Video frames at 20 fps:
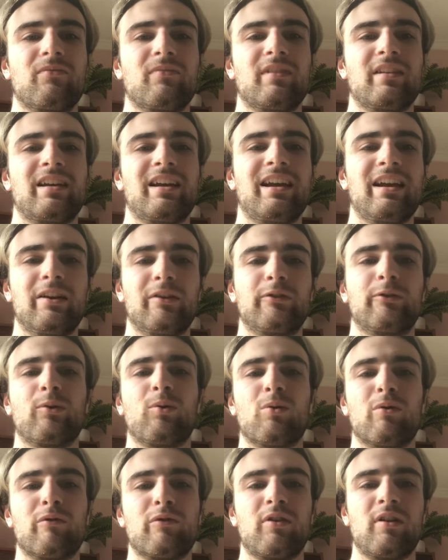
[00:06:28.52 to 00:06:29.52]
it is
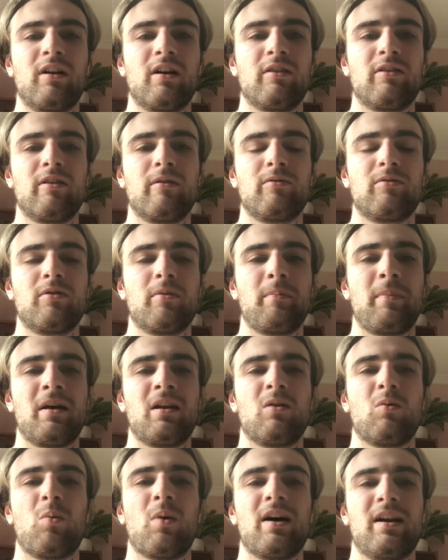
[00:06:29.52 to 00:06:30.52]
sort of the
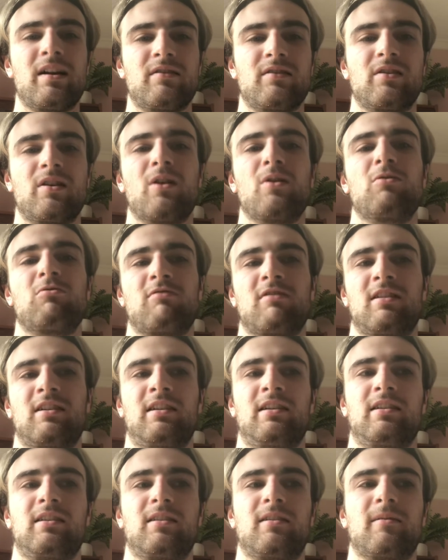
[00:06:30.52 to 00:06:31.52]
better way to go
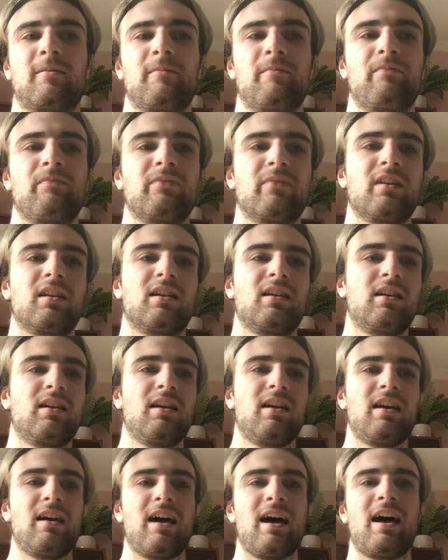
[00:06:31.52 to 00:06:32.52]
really.
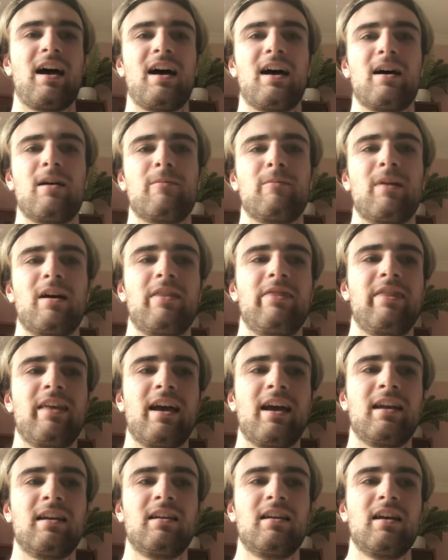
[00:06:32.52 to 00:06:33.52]
And
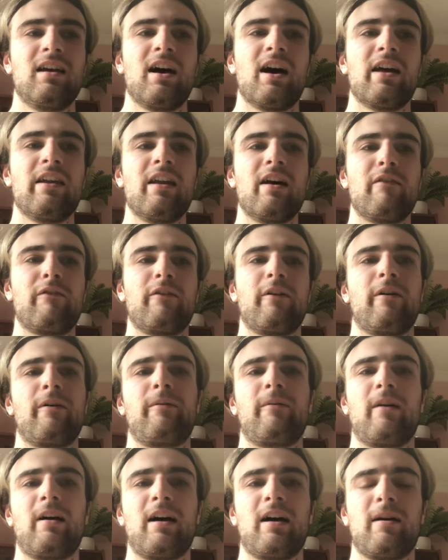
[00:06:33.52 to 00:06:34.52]
then another
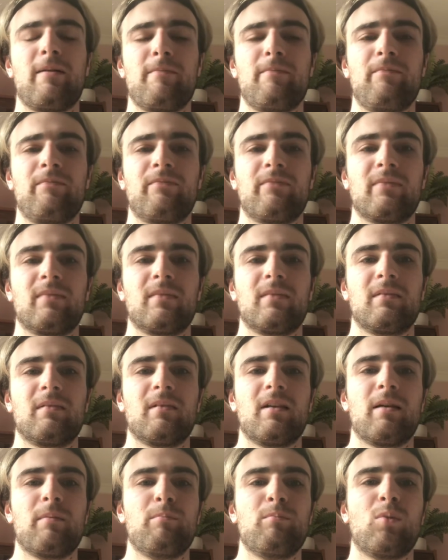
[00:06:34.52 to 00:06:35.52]

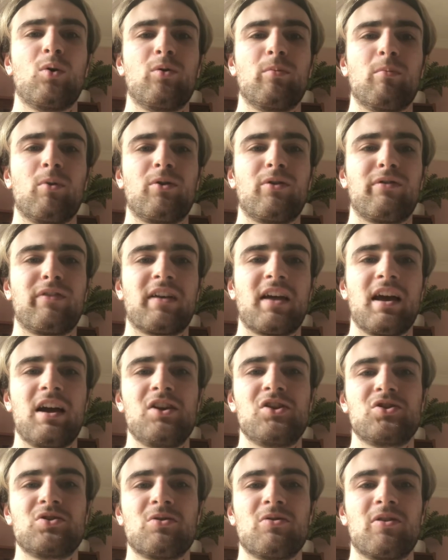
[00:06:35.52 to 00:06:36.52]

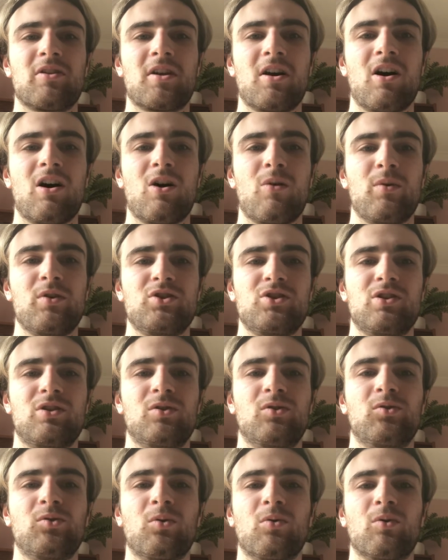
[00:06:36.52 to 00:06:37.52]
modification on the car which you could
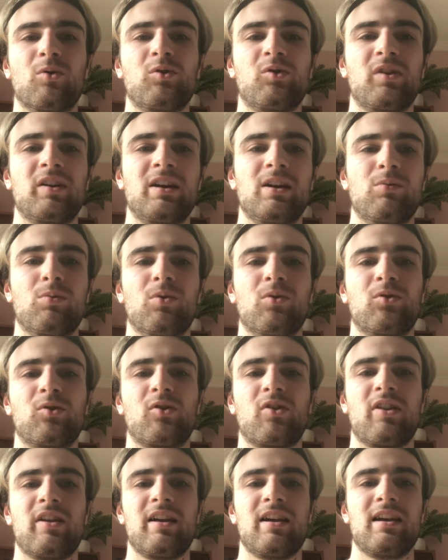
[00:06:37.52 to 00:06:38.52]
sort of see was
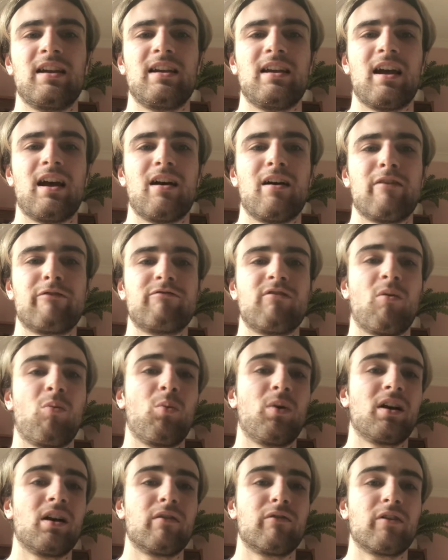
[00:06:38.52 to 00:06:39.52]
the front
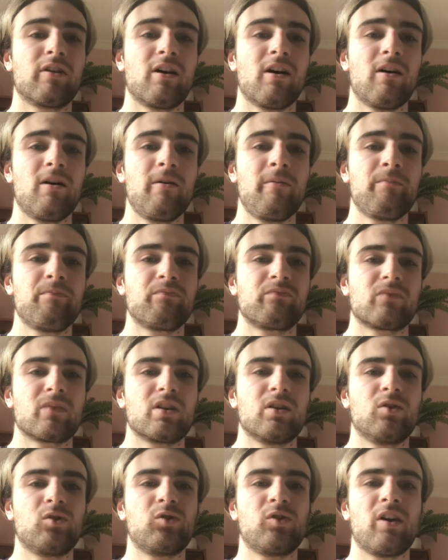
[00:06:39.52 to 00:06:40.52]
wing of the car.
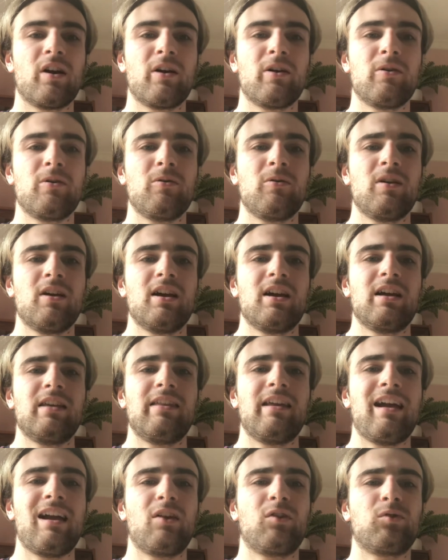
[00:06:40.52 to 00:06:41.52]
So
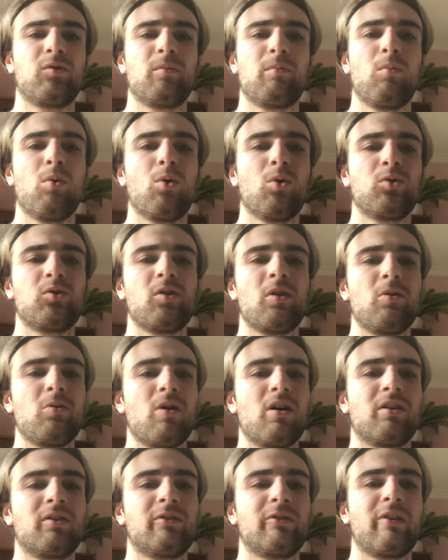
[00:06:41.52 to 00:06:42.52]
there's more so,
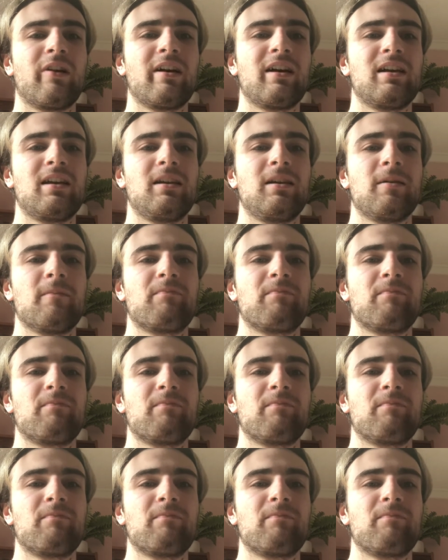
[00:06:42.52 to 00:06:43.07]
I'd say,